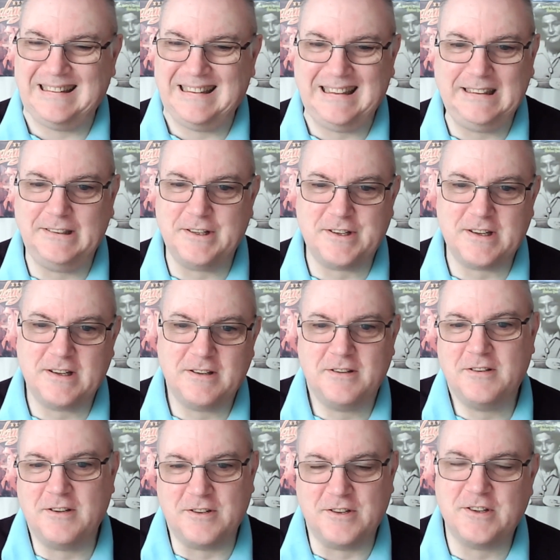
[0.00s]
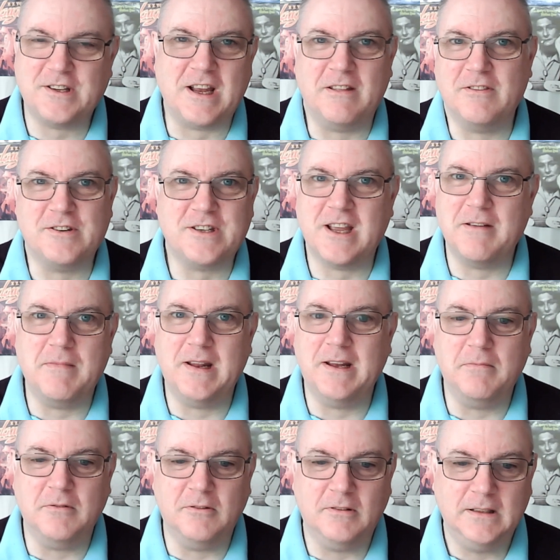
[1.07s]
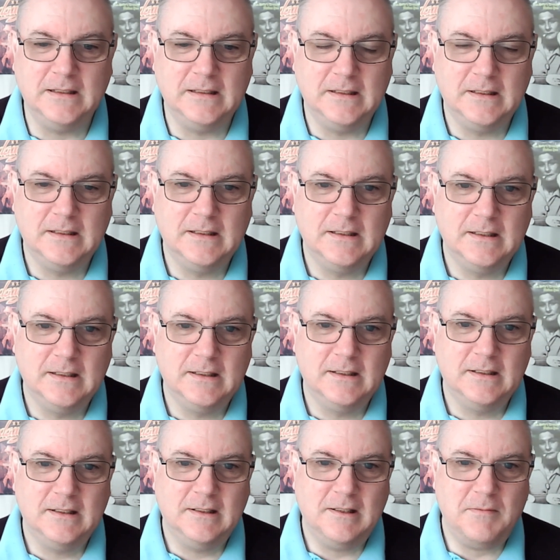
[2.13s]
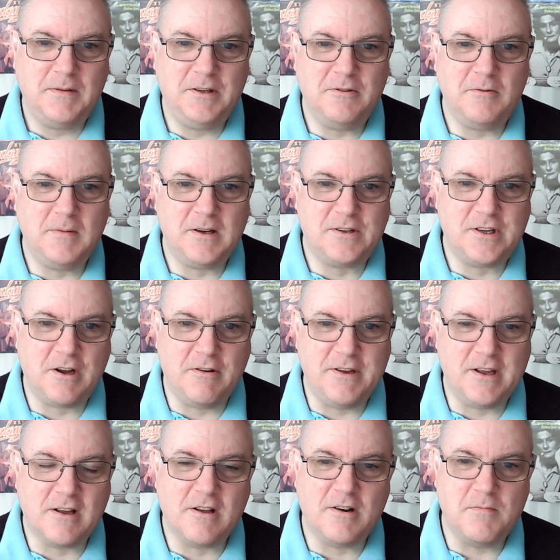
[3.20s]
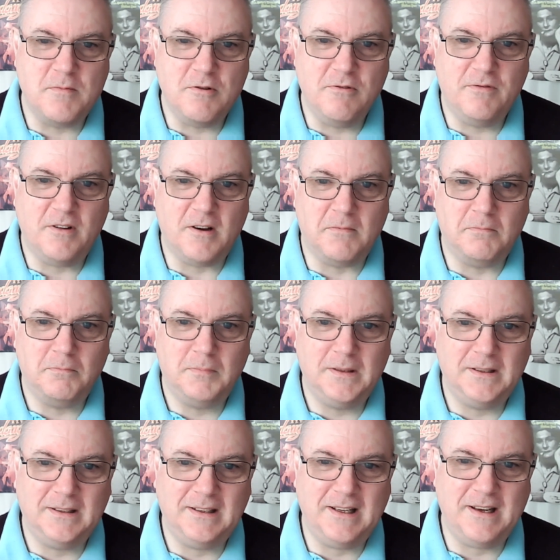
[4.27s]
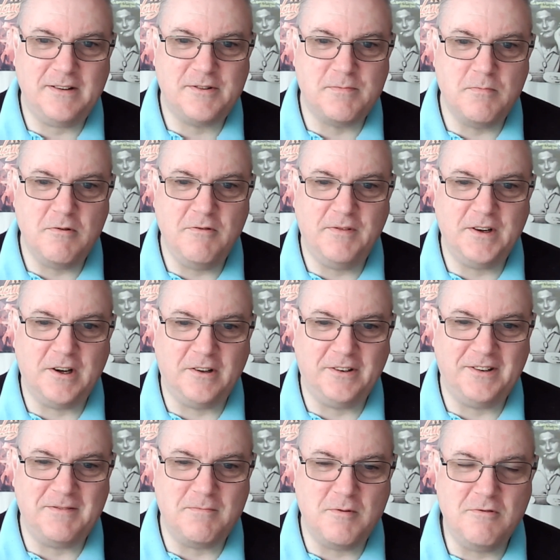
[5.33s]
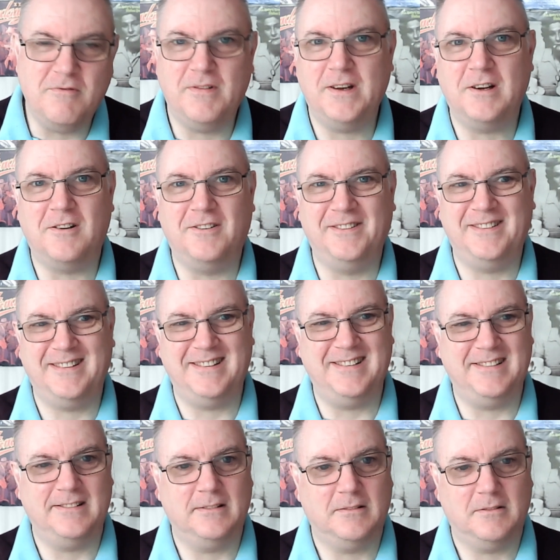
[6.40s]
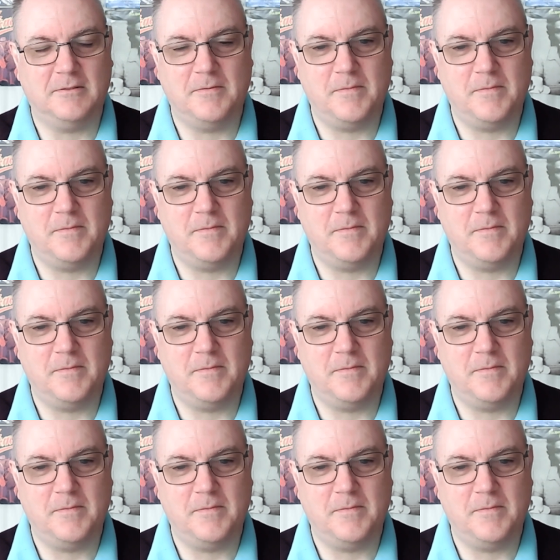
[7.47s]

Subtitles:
It just doesn't sound the same anymore. I mean, normally I say, oh, you've got to move on, but it's moving on and moving on. And